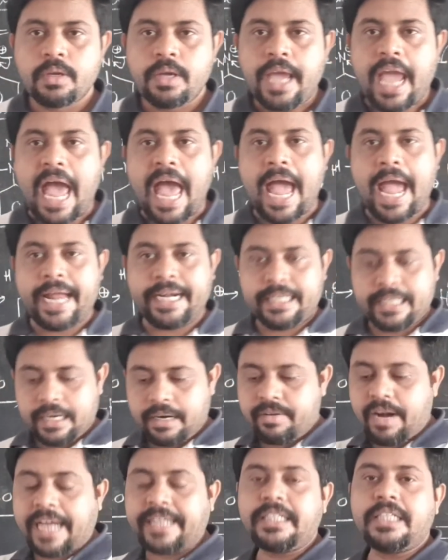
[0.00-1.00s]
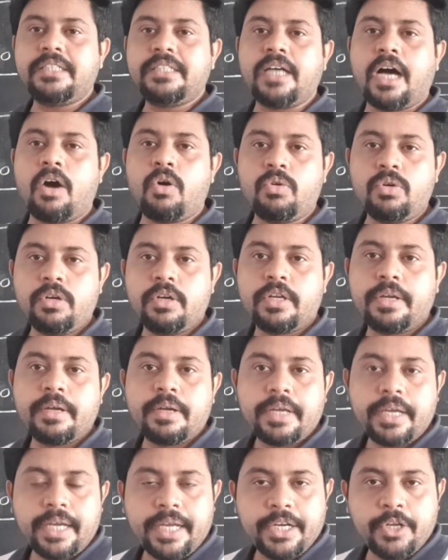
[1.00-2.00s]
and write it
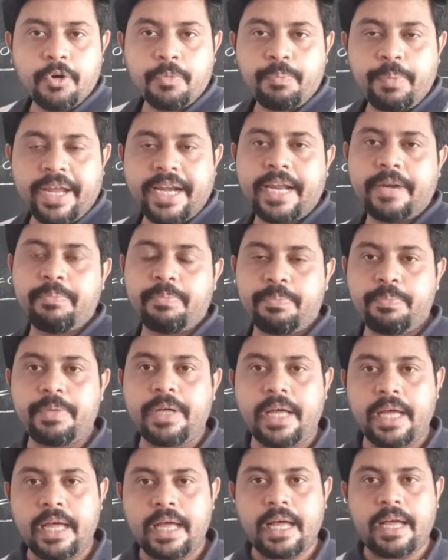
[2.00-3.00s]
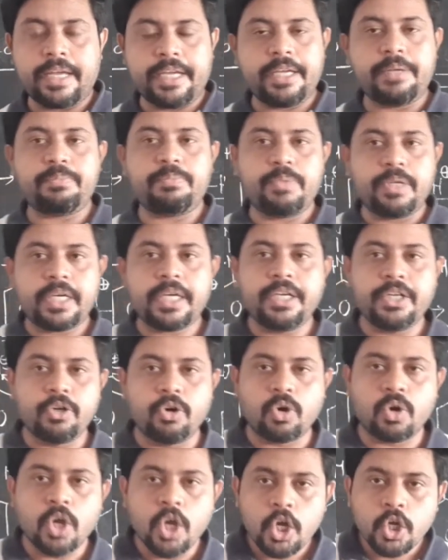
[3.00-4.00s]
down in your pen and in
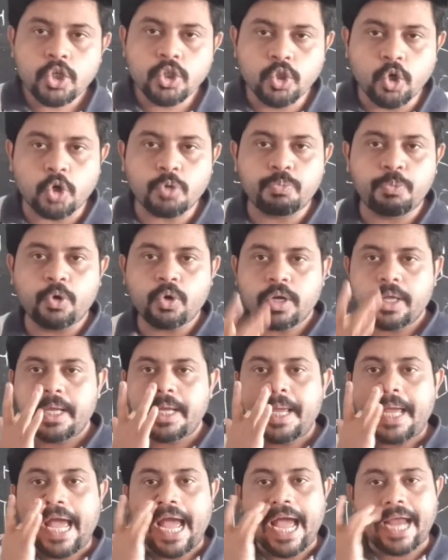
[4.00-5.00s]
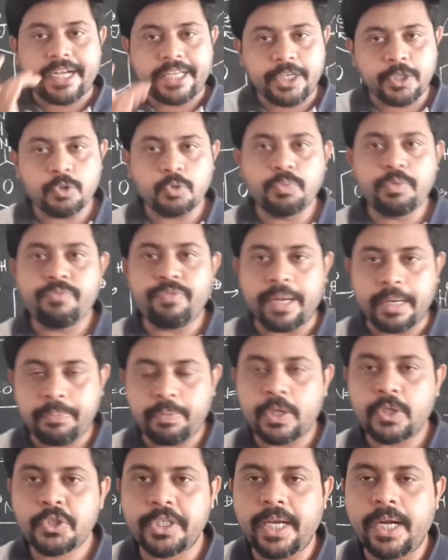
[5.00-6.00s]
your notebook, and it will be
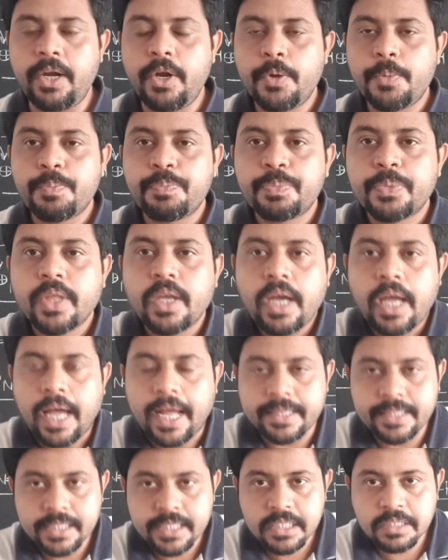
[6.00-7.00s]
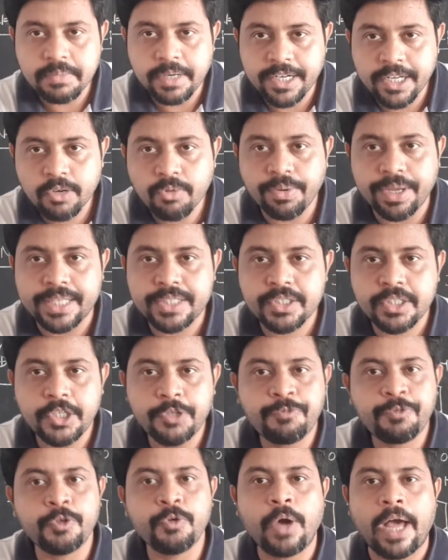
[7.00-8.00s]
beneficial. And this is my request.
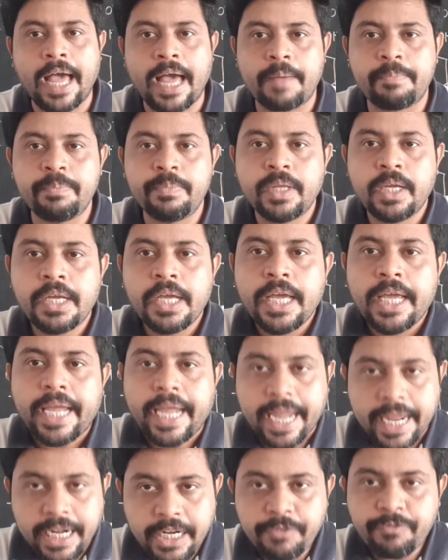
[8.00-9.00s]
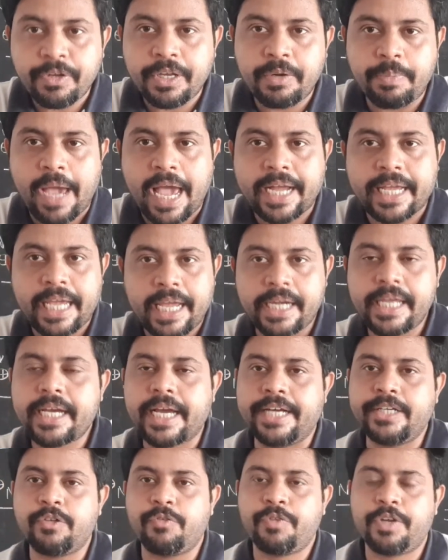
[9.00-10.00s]
If you have any feedback, any
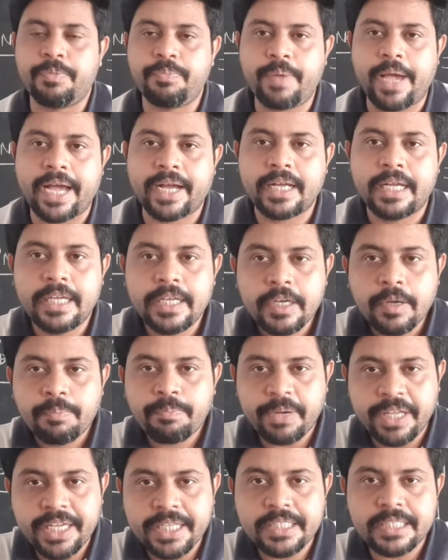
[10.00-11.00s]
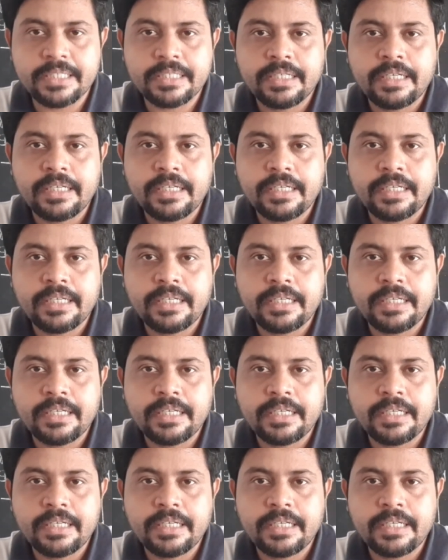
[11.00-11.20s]
kind of feedback, please